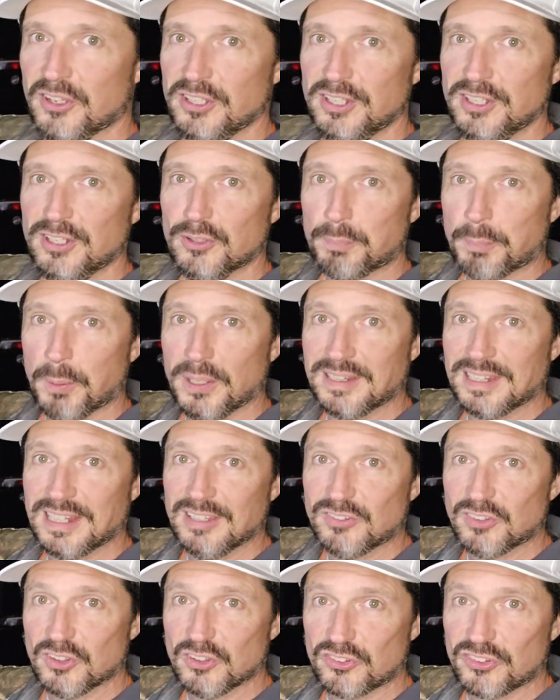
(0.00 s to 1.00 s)
you just put
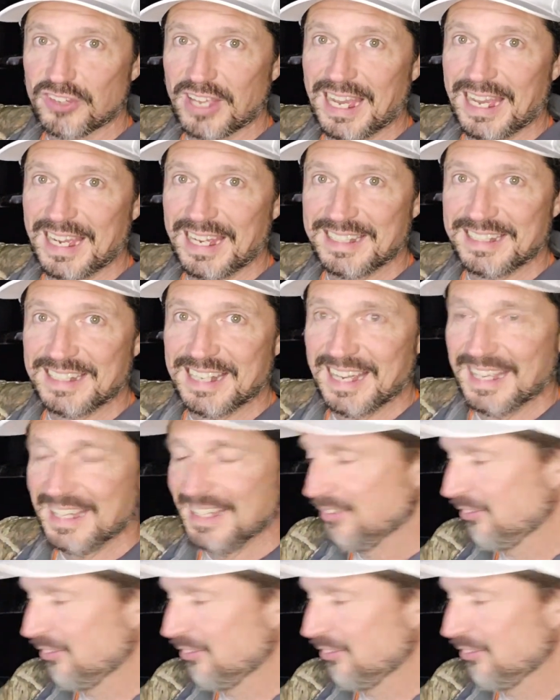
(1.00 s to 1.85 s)
this aside, guys.